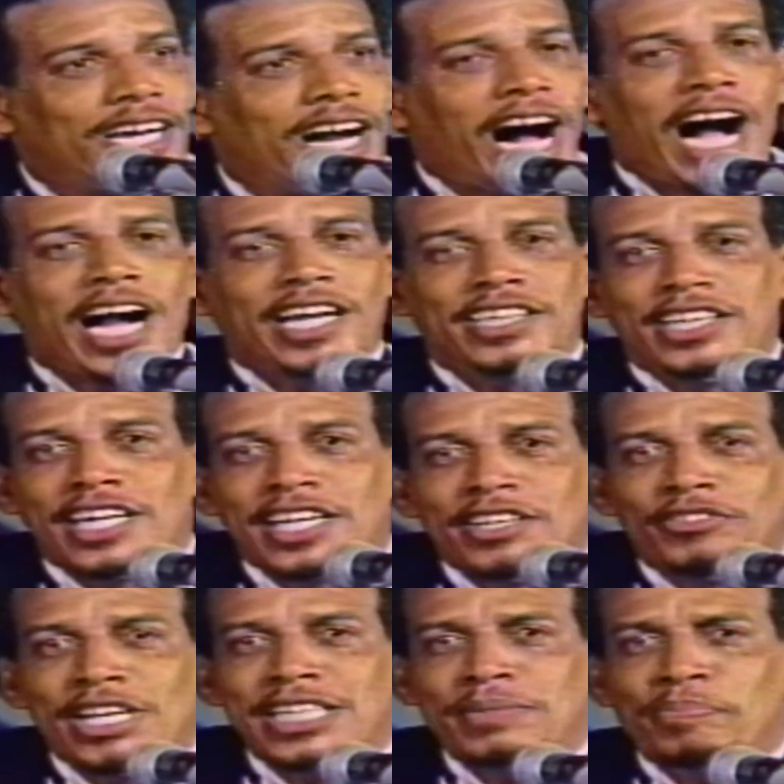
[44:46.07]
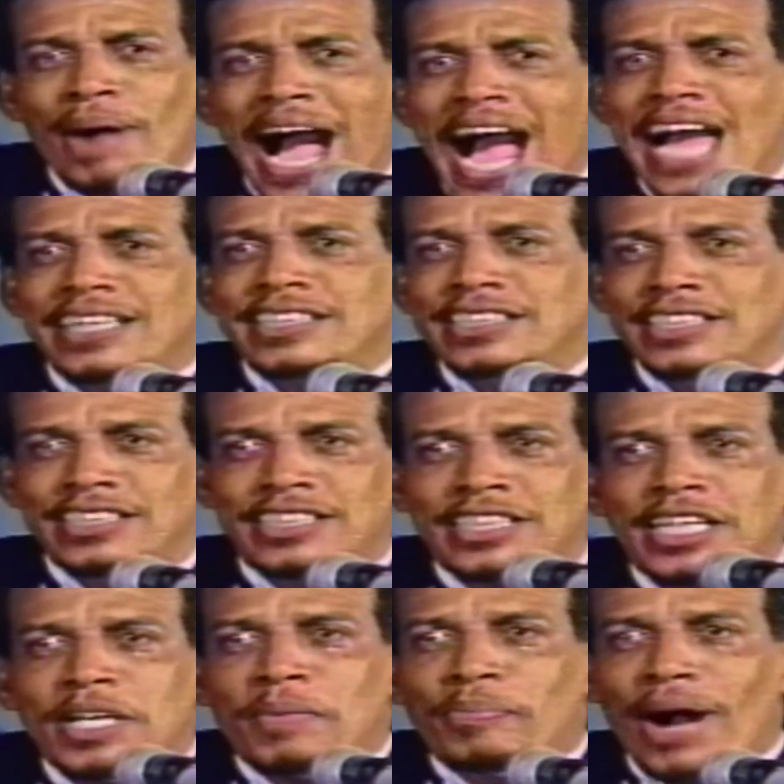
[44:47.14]
I hear in pan,
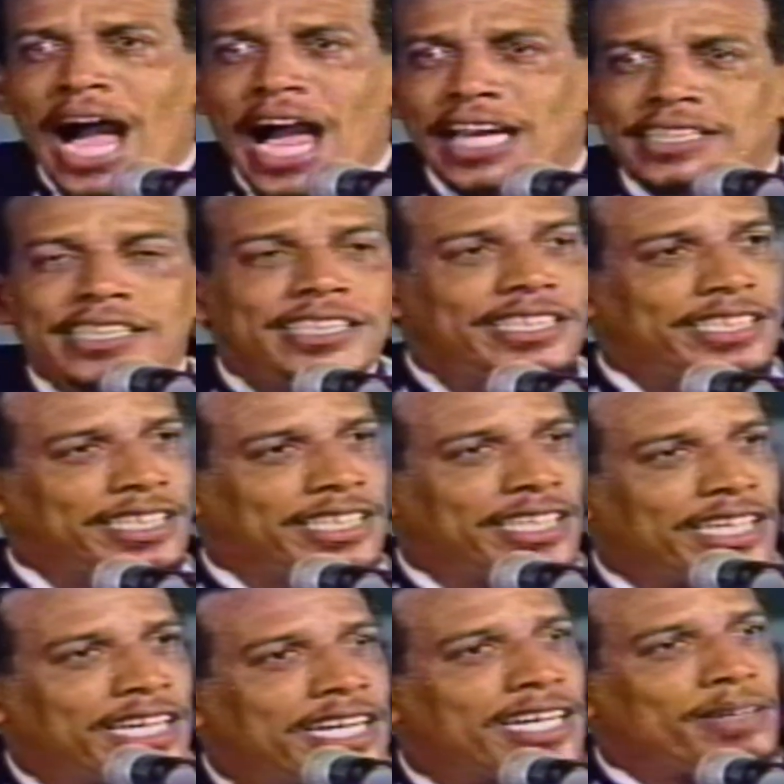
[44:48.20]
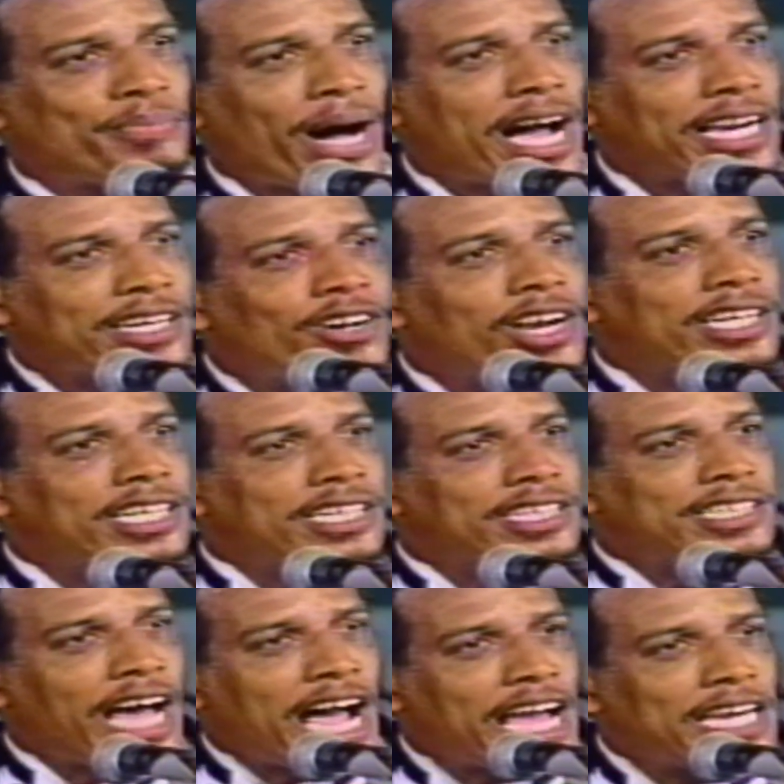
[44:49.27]
pan, pan all the
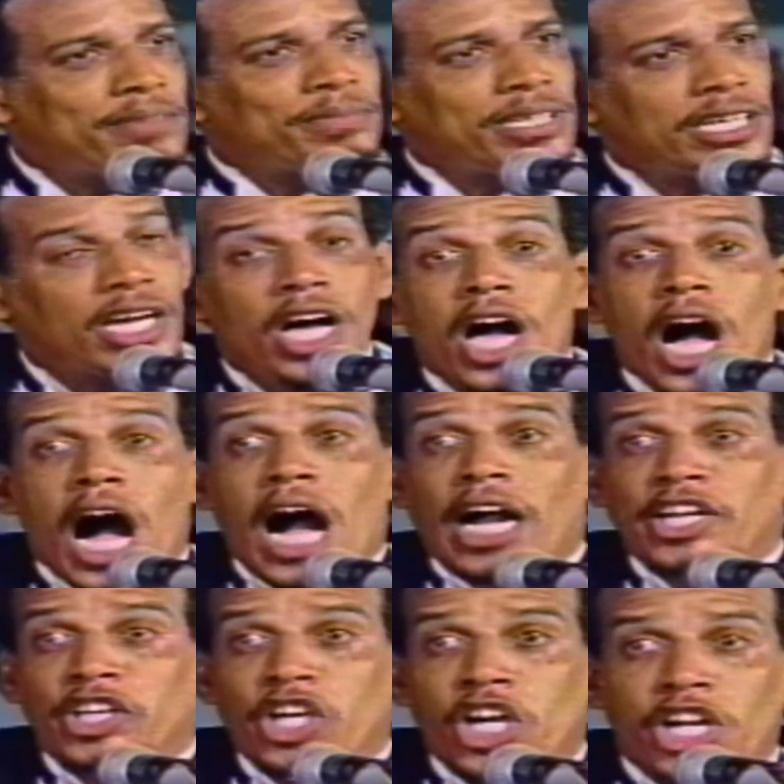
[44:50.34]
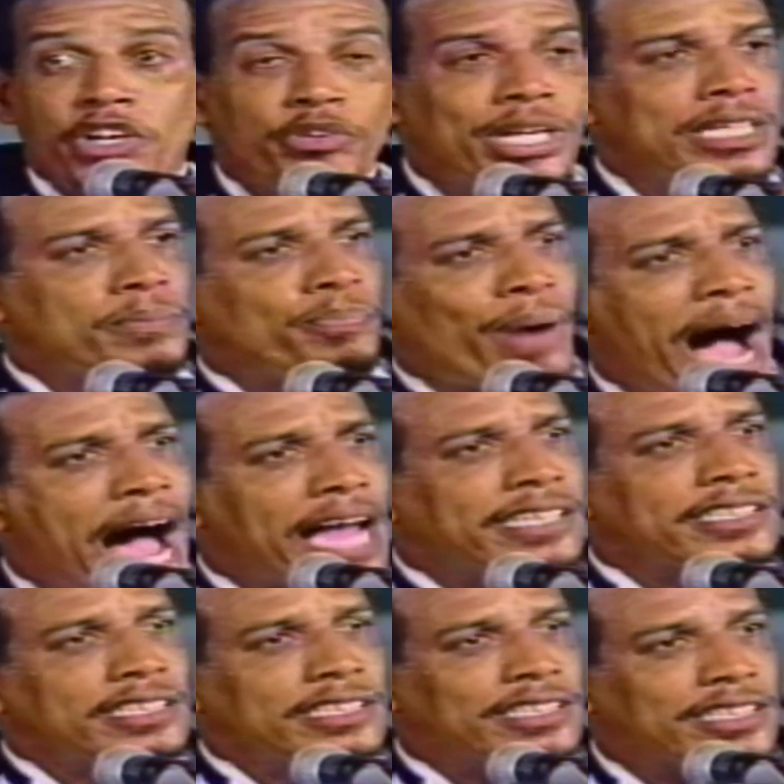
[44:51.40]
time. I hear in pan,
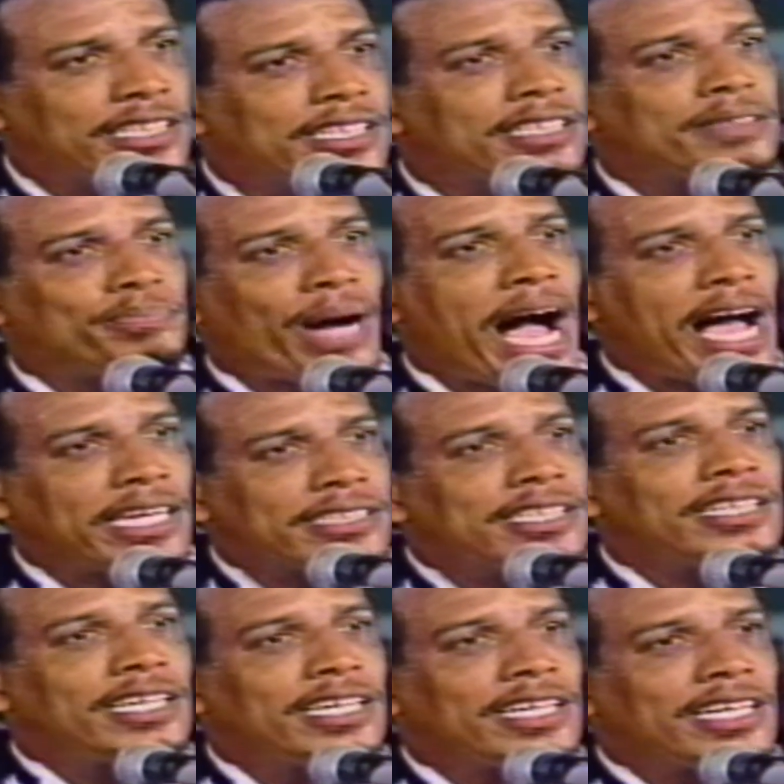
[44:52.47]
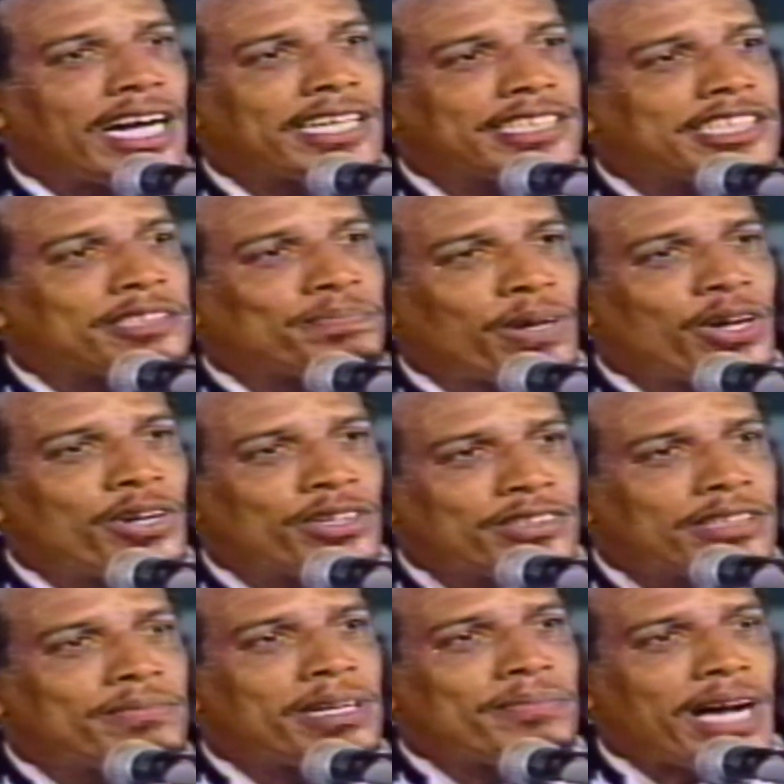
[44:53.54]
pan, and it's
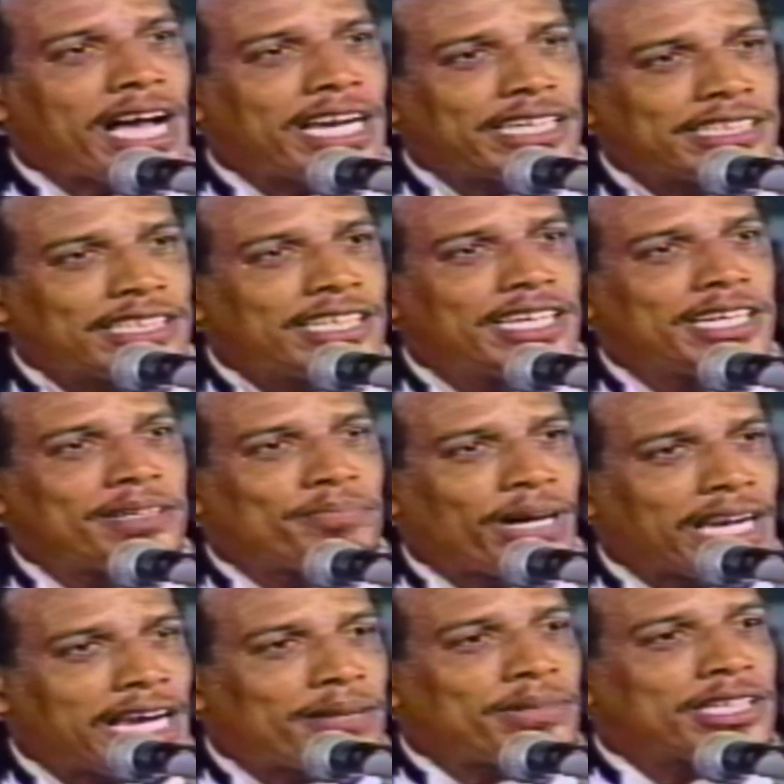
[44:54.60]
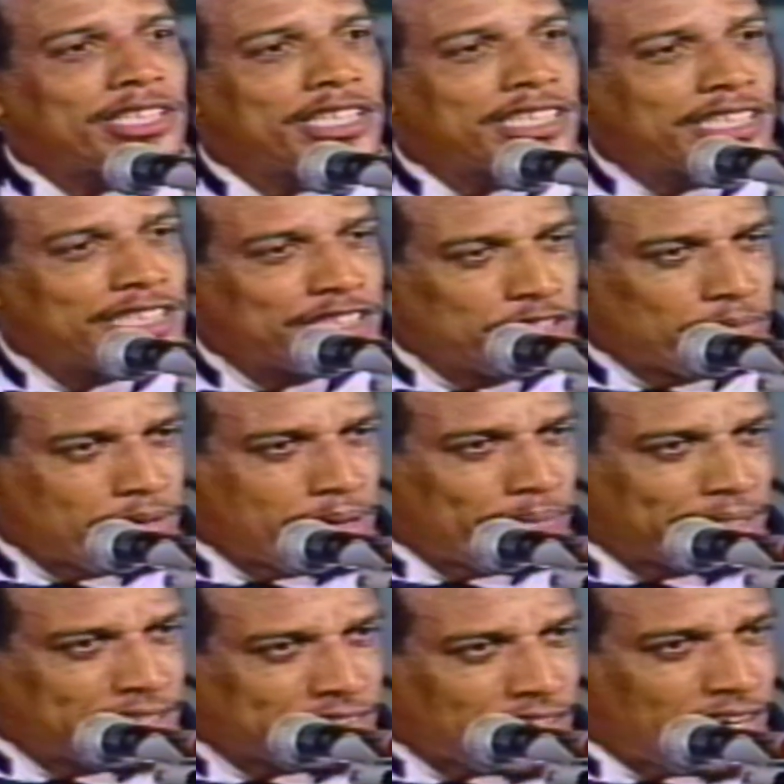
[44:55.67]
blowing my mind. You remember
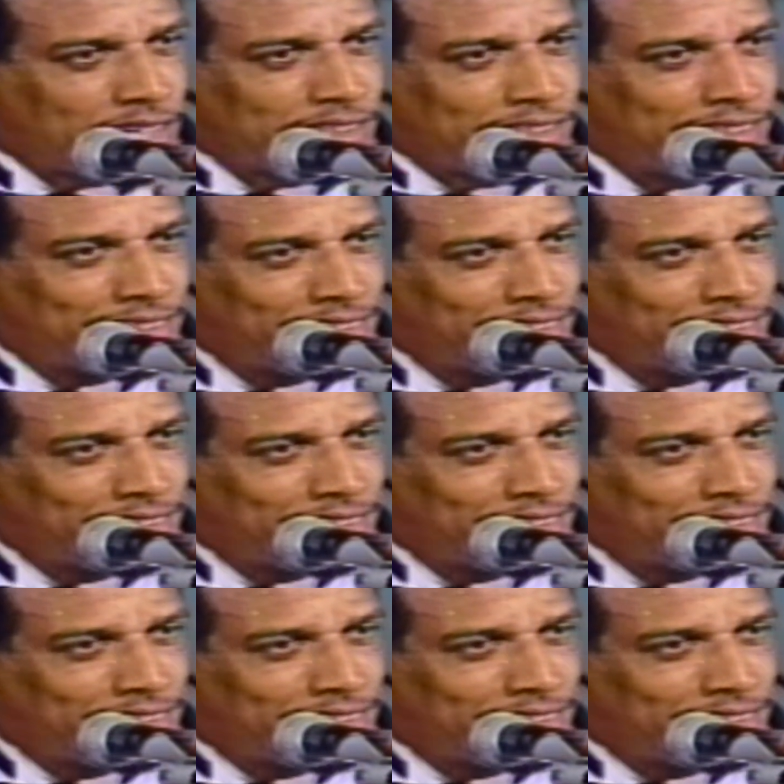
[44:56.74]
the song?